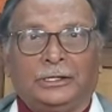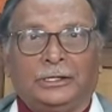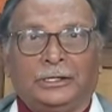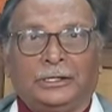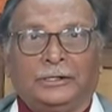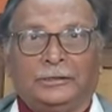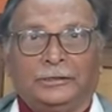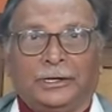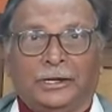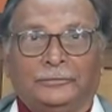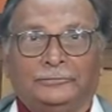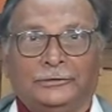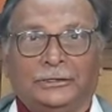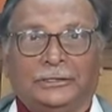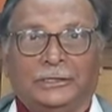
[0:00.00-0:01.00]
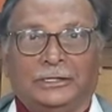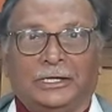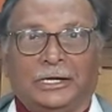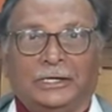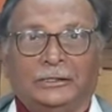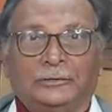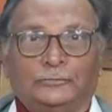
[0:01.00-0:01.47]
Nazi
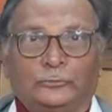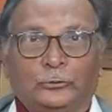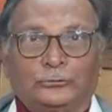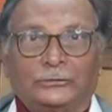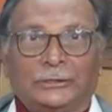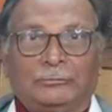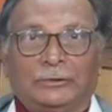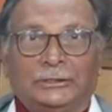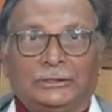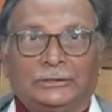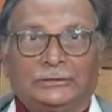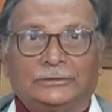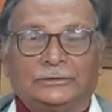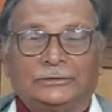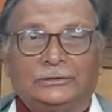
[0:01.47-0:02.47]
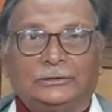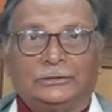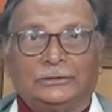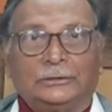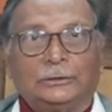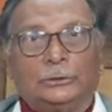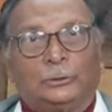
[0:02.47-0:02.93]
and his force commanders
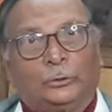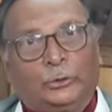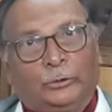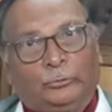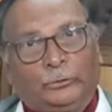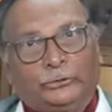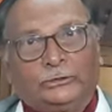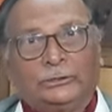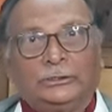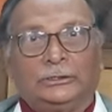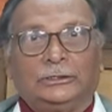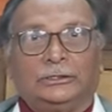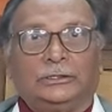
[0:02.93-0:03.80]
were busy